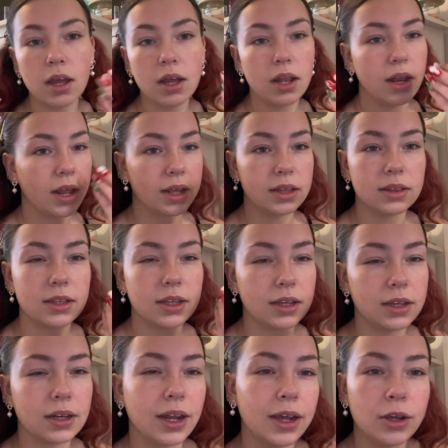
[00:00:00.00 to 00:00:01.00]
like think
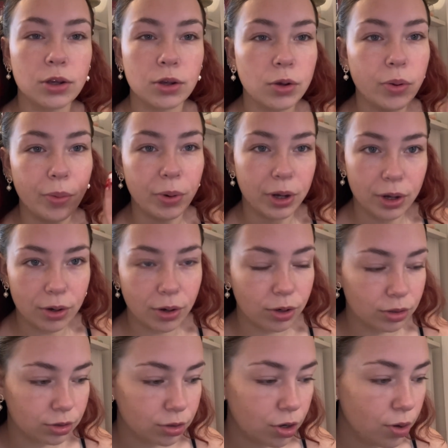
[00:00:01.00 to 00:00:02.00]
like quilting
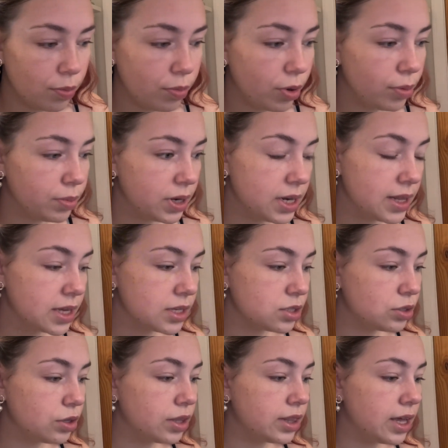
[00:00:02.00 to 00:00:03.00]
cotton poplin, that
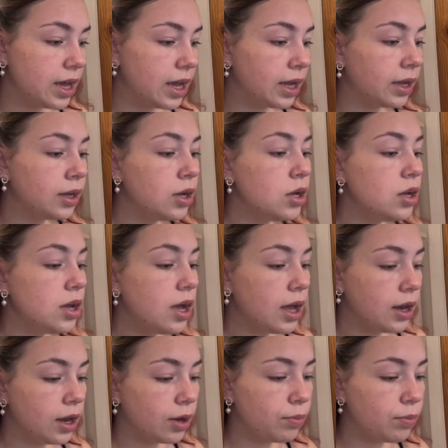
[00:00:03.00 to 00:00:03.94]
sort of thing, and like